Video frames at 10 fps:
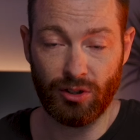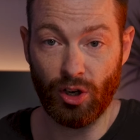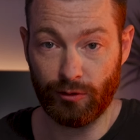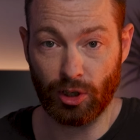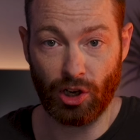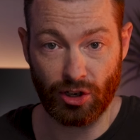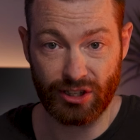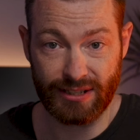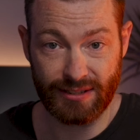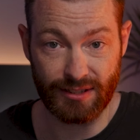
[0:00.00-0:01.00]
over a
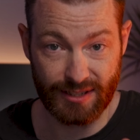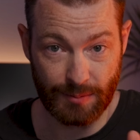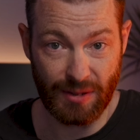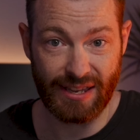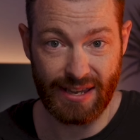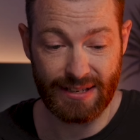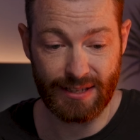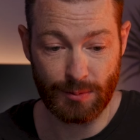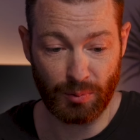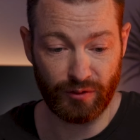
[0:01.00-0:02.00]
longer distance to make it
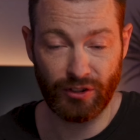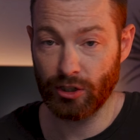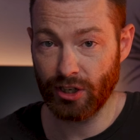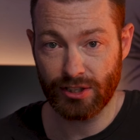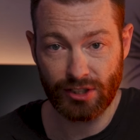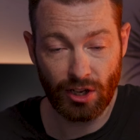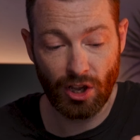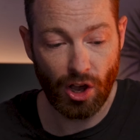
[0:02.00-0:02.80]
easier to pull focus.